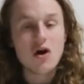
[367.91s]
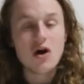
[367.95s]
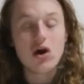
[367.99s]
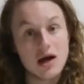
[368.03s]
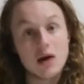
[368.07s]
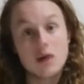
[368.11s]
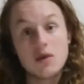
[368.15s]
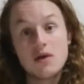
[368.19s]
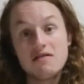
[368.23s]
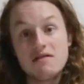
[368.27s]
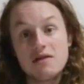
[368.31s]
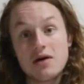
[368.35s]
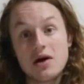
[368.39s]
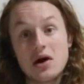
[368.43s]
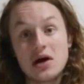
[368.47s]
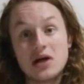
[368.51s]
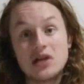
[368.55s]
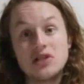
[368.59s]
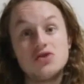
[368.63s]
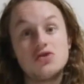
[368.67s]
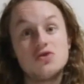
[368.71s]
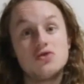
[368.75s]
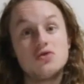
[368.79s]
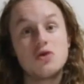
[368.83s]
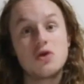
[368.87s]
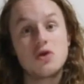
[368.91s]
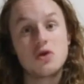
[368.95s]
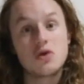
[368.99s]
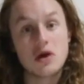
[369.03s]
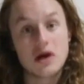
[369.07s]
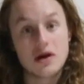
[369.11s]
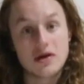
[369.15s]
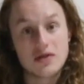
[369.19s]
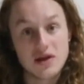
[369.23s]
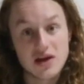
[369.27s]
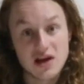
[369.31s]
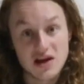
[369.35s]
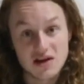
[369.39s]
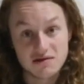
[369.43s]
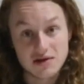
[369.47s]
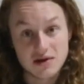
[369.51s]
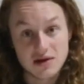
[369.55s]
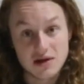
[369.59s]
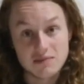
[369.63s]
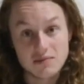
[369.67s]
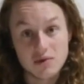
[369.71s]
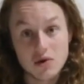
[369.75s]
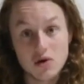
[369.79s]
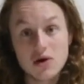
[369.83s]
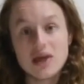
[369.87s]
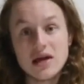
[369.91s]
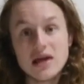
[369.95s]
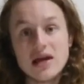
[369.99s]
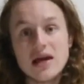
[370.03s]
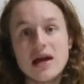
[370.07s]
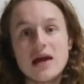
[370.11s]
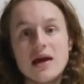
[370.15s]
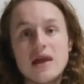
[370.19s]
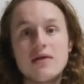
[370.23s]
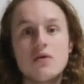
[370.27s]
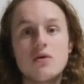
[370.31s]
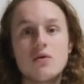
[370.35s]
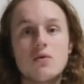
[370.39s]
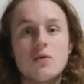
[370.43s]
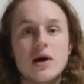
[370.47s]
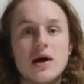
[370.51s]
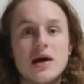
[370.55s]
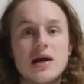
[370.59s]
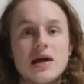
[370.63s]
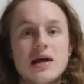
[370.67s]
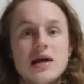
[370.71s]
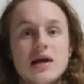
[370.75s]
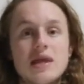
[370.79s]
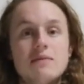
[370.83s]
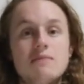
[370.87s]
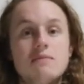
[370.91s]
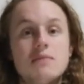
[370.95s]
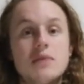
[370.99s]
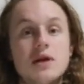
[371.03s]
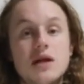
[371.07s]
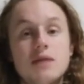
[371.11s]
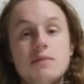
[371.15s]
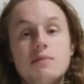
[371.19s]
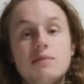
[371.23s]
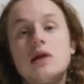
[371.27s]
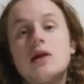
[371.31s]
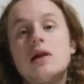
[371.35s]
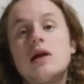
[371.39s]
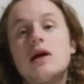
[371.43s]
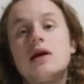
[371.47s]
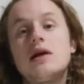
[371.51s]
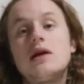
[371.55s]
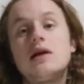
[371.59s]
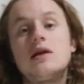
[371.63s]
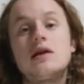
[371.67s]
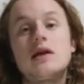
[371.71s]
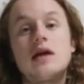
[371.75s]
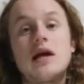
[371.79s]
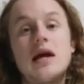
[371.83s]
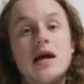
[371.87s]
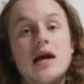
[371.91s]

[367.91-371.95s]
However, I do not like the governing body and the way it manipulates